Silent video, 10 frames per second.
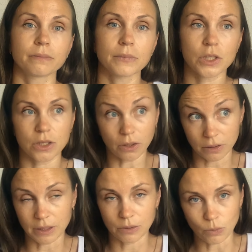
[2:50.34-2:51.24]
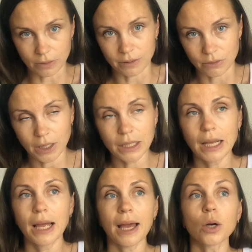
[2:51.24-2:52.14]
certain one, right?
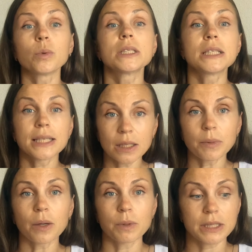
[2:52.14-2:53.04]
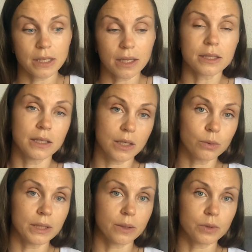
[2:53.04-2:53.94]
And we still make mistakes in our
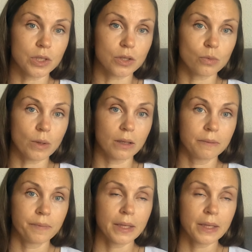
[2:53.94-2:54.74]
languages as well.